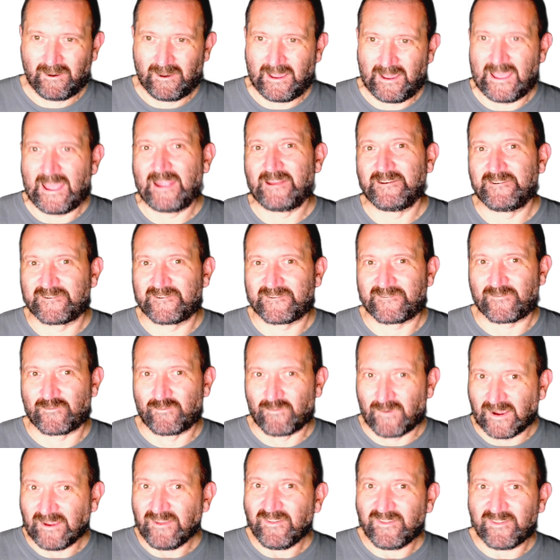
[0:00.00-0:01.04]
edge
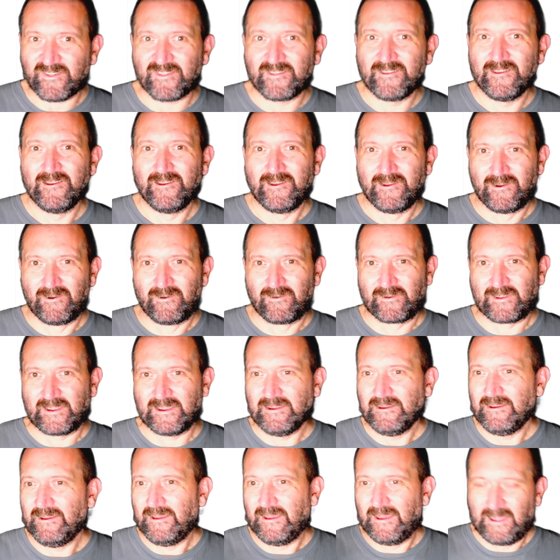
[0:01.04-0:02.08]
twice.
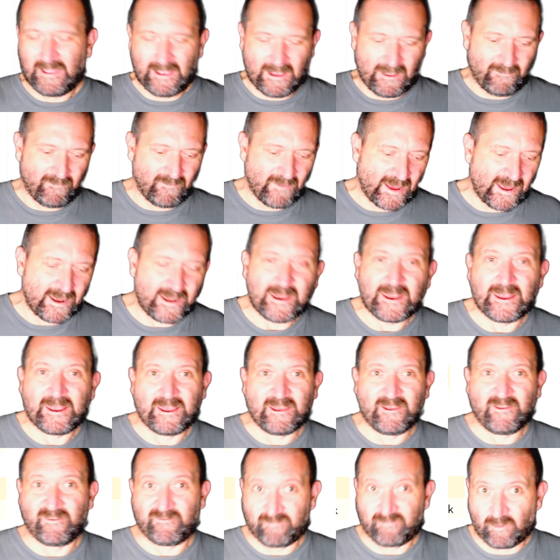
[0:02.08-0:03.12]
Okay, and that
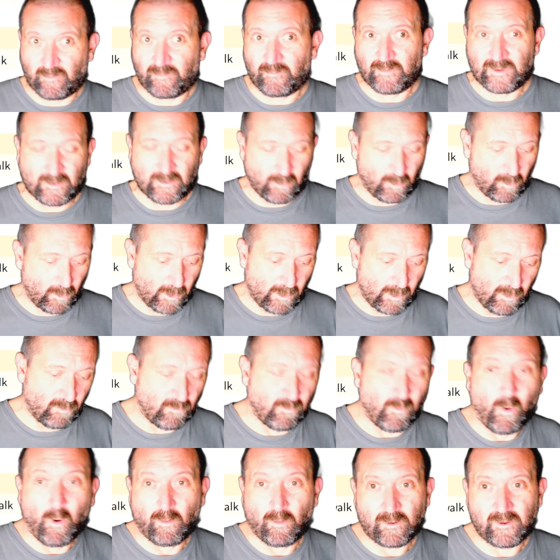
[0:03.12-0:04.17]
is what we call a
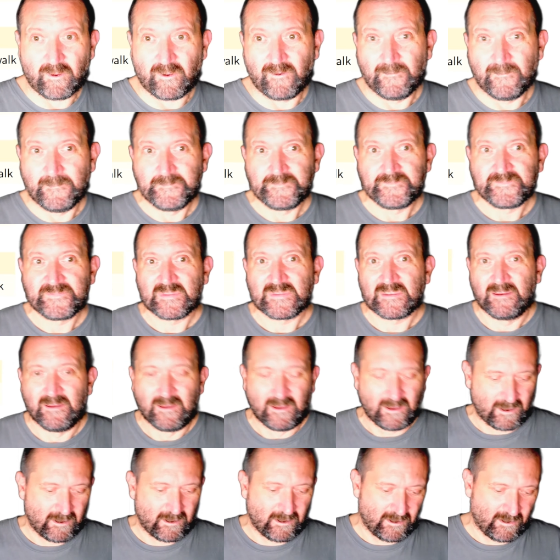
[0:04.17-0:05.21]

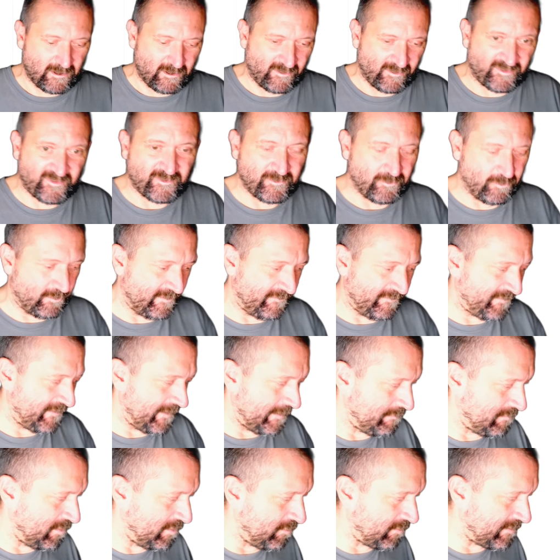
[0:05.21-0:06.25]
walk. So if
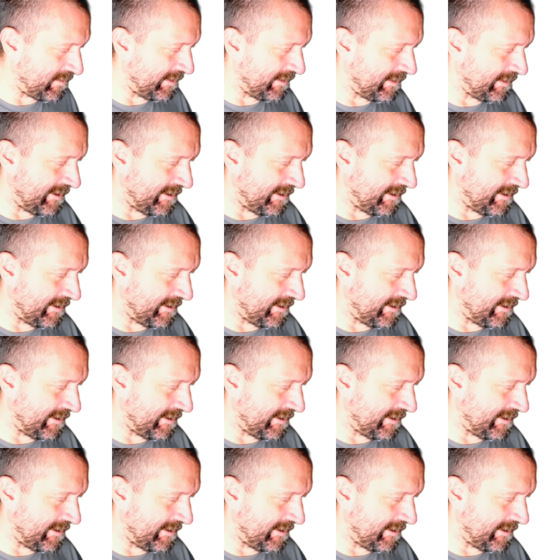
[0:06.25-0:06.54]
I'm looking